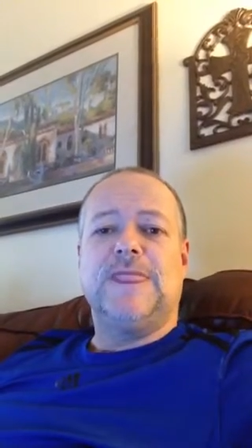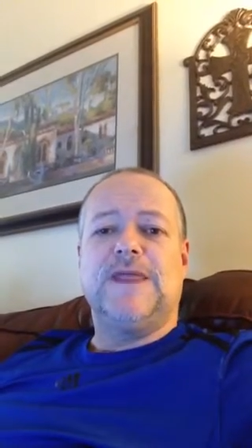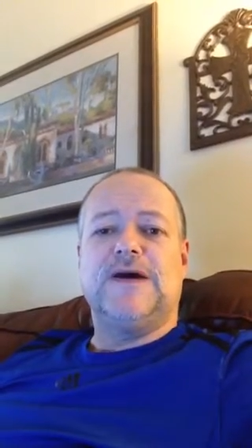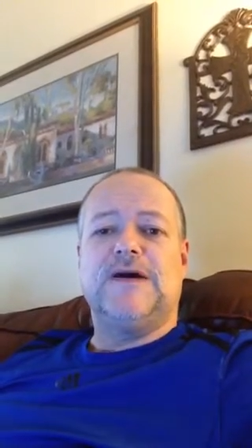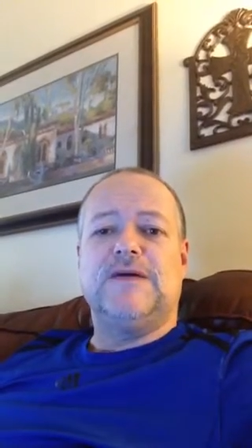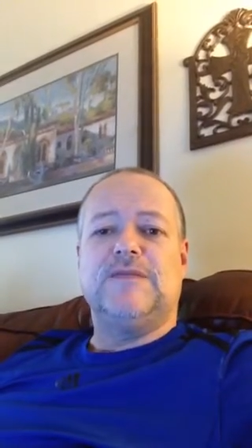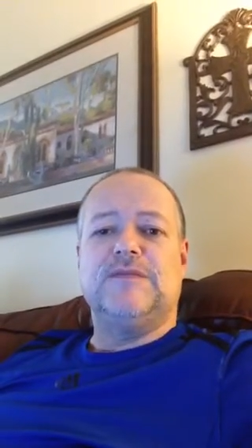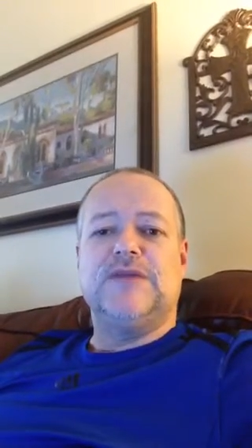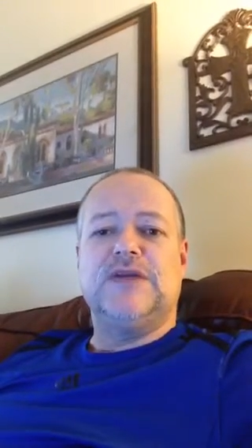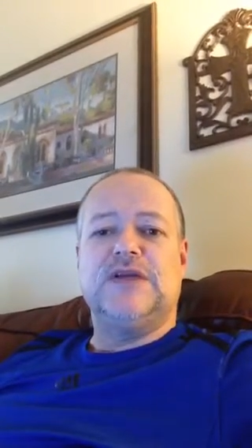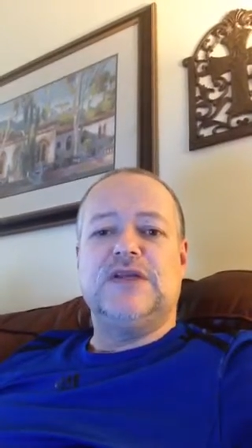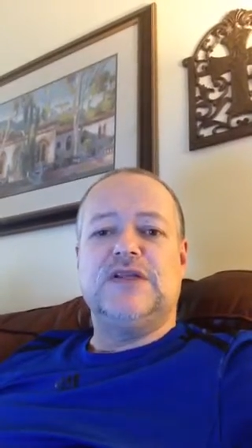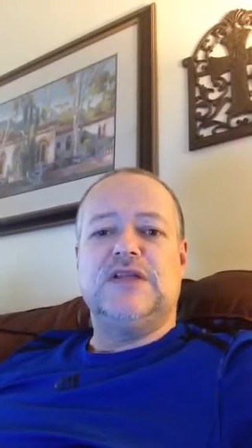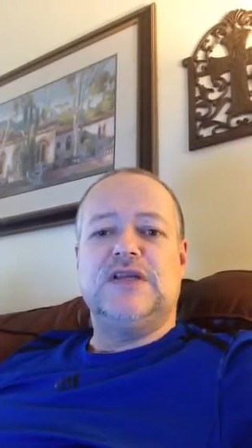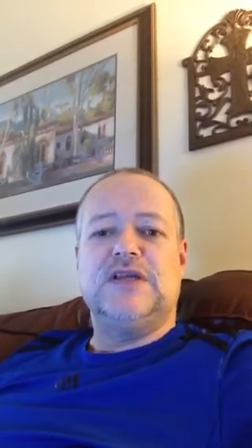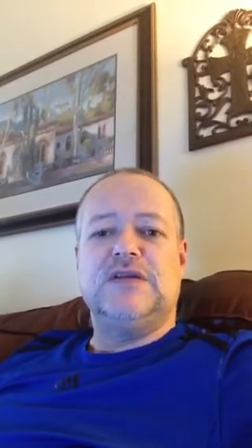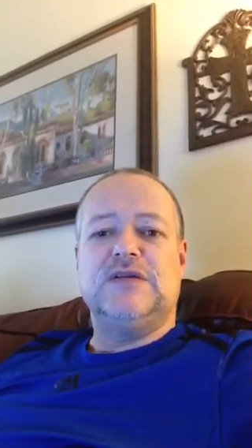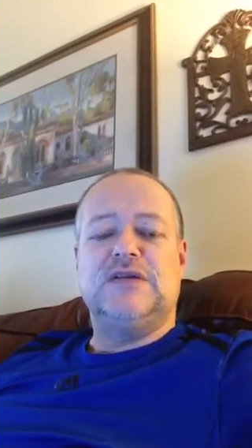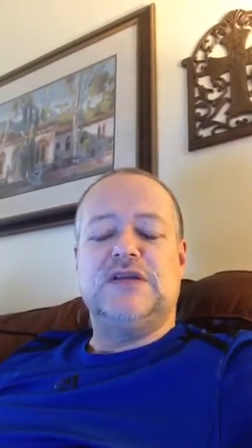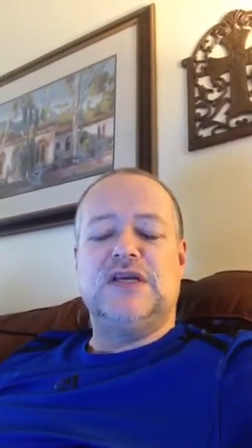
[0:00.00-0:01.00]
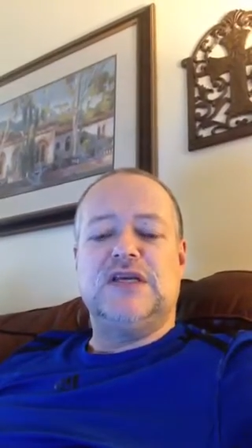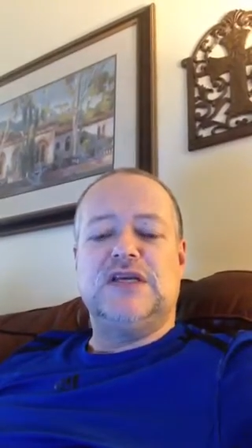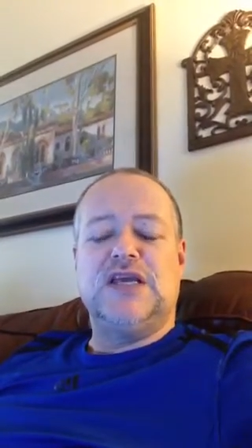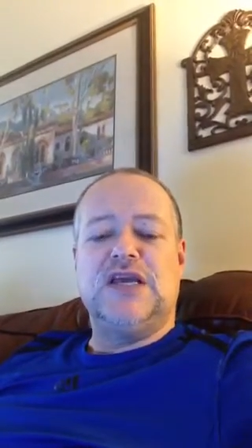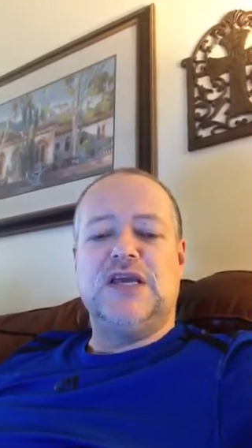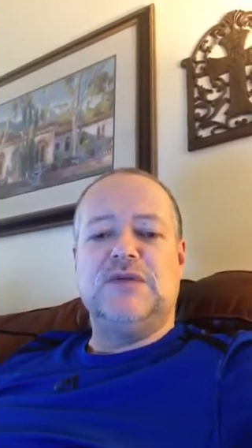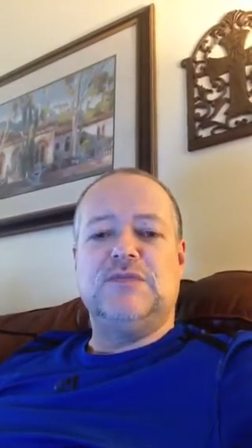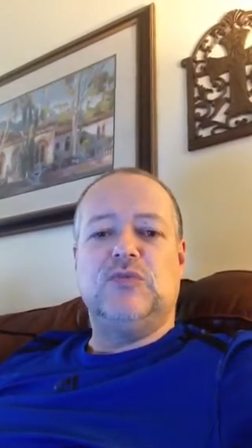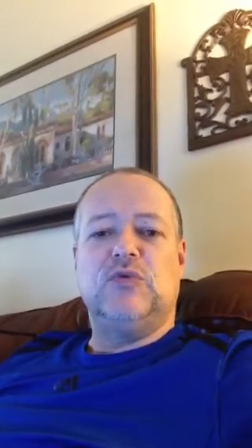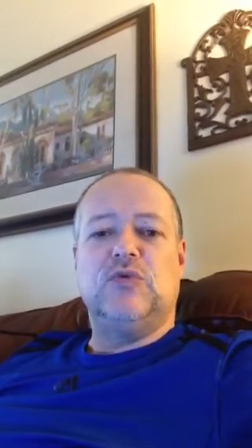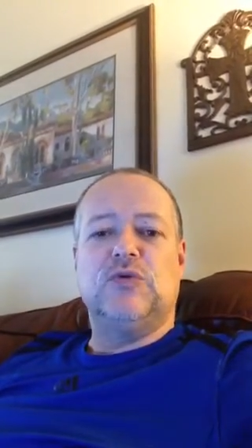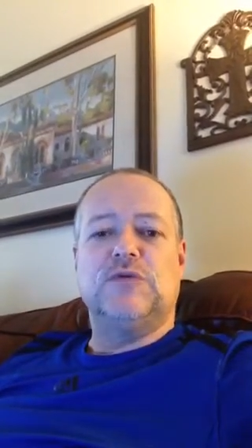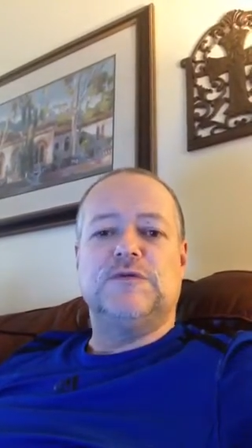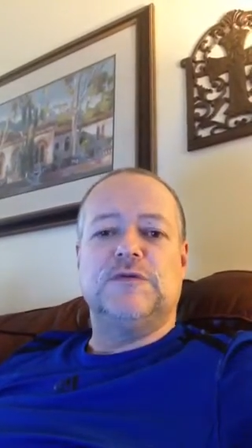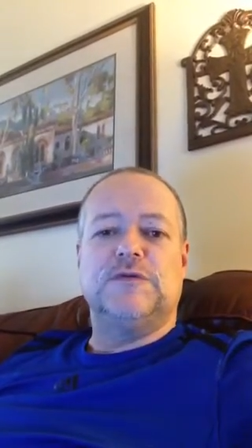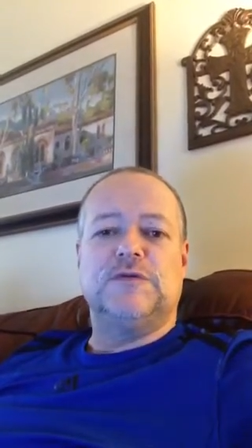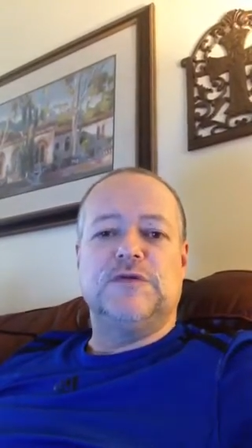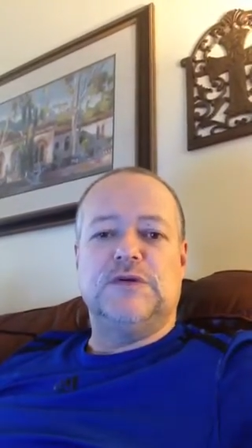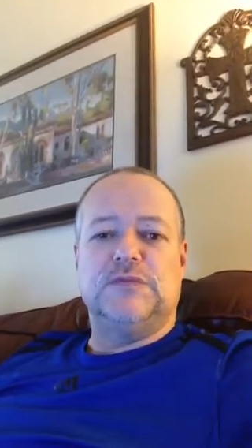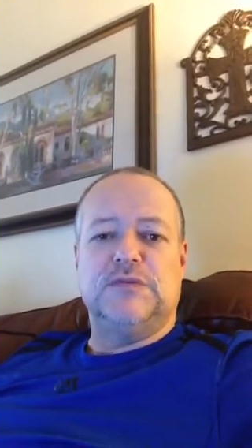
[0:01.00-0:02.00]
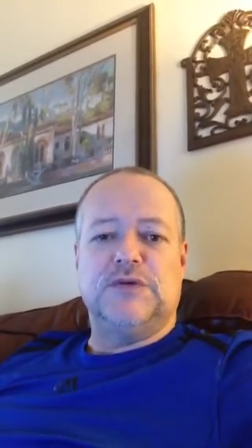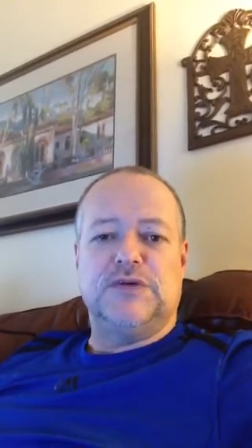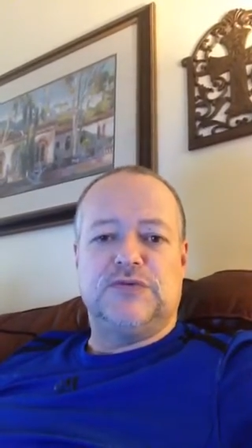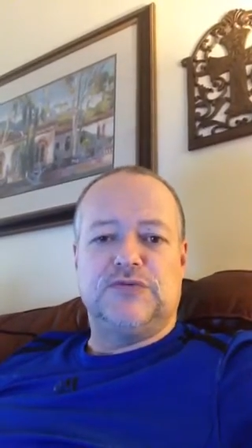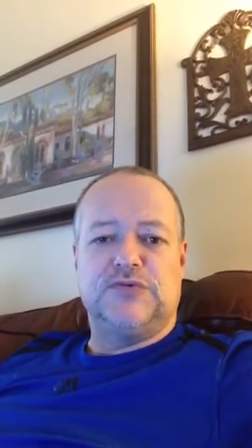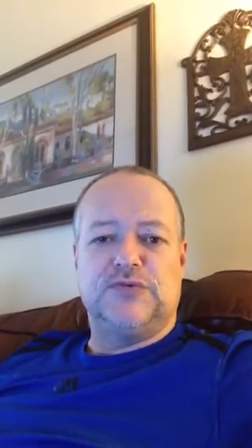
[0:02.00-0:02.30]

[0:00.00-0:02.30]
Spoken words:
they gain more fulfillment